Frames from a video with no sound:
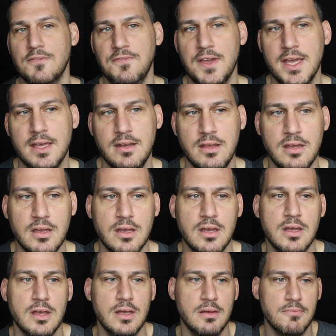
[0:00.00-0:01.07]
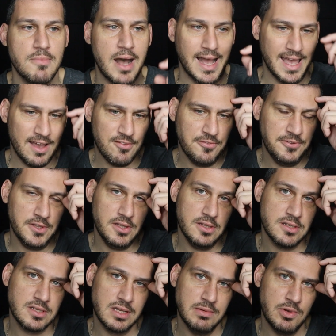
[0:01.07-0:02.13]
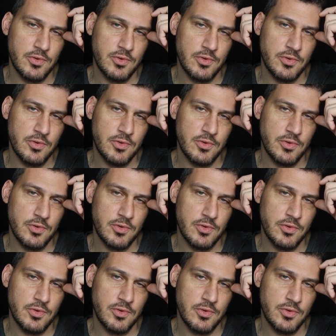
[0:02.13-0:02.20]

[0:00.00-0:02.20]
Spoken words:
fan, I have a feeling there's going to